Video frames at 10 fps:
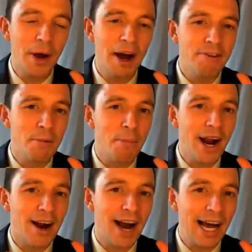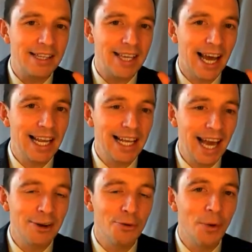You have your bare hands, and
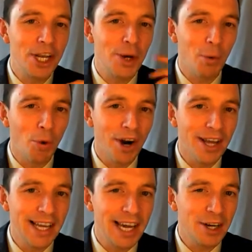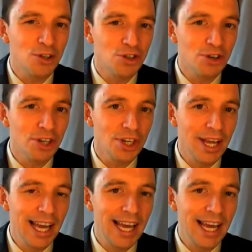again, when you are working in construction,